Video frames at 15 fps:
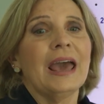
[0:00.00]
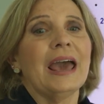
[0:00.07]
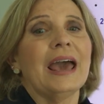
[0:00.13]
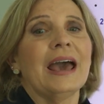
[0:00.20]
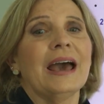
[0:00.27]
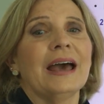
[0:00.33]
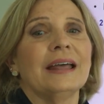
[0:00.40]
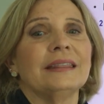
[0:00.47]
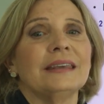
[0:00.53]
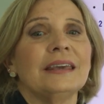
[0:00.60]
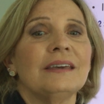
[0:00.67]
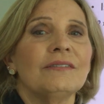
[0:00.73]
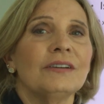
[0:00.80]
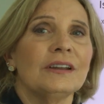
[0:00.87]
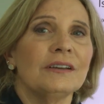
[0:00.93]
And
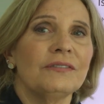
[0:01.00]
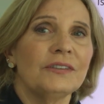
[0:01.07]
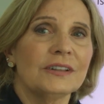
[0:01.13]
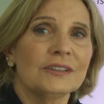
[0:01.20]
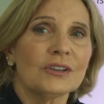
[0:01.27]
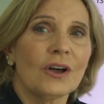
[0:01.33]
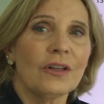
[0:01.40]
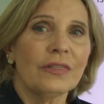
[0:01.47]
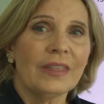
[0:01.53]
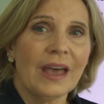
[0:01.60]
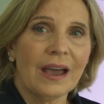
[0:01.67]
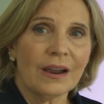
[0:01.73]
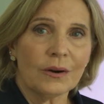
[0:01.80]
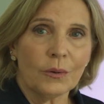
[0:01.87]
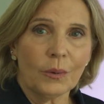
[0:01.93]
even if it's on
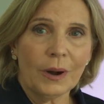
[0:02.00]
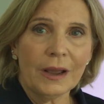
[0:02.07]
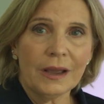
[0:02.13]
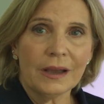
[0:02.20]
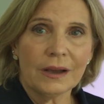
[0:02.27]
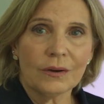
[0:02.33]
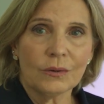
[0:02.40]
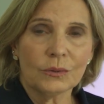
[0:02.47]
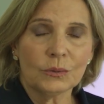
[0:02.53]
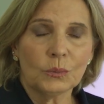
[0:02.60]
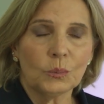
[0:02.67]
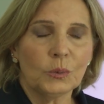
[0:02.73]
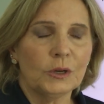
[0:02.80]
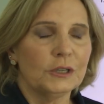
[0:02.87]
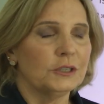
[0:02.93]
that ground,
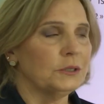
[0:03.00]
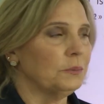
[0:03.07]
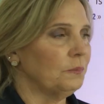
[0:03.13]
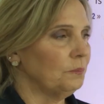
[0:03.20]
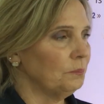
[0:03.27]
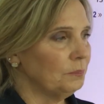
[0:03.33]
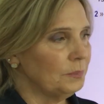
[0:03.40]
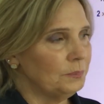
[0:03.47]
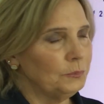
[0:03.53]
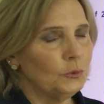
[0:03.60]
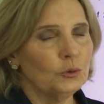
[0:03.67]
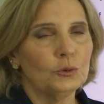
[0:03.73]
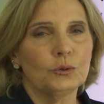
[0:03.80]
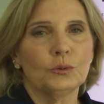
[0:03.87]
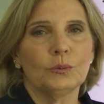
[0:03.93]
which
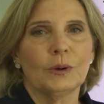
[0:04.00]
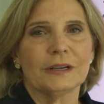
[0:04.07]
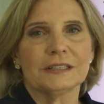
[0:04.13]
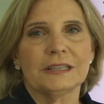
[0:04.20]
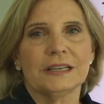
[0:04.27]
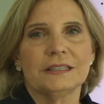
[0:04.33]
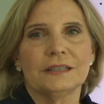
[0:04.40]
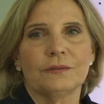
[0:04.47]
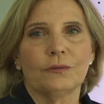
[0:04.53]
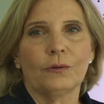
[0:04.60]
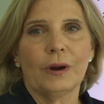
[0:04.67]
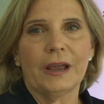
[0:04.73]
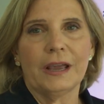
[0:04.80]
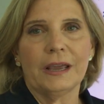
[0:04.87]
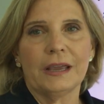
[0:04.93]
due to excessive
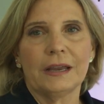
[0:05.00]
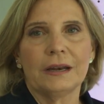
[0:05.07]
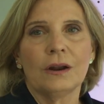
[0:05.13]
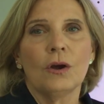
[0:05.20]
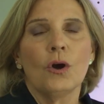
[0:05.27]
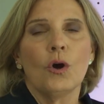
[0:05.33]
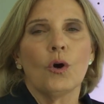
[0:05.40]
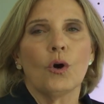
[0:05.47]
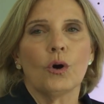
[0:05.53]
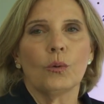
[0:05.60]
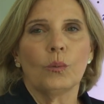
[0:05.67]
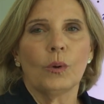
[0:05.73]
rain or